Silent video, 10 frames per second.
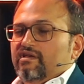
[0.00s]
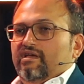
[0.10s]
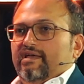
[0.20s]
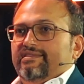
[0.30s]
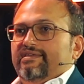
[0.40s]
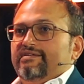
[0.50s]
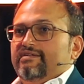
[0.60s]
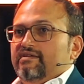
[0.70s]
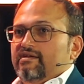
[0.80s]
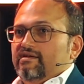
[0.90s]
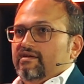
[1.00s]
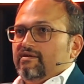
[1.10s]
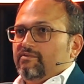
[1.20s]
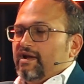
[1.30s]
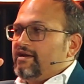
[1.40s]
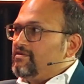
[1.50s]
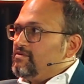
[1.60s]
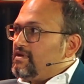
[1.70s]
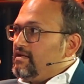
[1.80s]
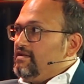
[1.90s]
And then rank
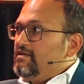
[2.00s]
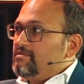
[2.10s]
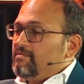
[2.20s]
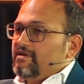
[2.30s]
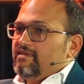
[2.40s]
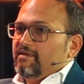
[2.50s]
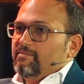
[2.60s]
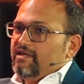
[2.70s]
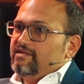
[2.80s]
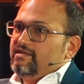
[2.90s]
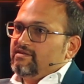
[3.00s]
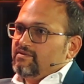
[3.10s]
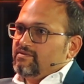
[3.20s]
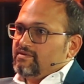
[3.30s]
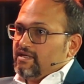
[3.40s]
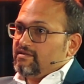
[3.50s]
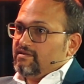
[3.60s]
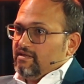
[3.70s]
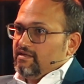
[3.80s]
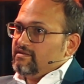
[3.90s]
those ideas by the ability to test
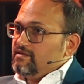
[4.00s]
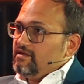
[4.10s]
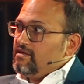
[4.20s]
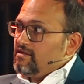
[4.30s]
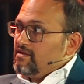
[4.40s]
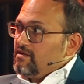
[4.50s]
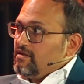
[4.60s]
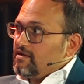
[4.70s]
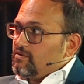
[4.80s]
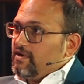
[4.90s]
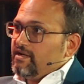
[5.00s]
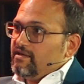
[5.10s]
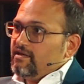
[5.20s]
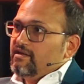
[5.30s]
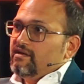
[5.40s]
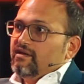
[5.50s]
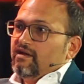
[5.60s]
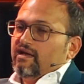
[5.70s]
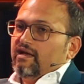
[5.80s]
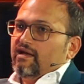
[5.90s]
easily and quickly,
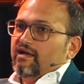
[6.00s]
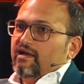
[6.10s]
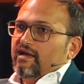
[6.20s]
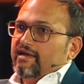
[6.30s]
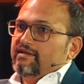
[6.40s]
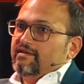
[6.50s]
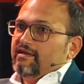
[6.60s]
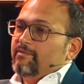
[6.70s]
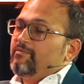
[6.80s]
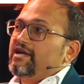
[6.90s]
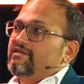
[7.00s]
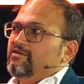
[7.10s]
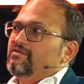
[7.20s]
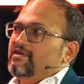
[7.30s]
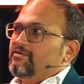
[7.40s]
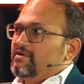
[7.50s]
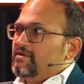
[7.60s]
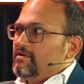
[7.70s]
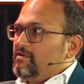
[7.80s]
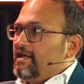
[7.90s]
and the impact that you think
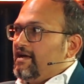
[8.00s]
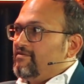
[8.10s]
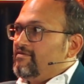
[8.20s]
it'll have.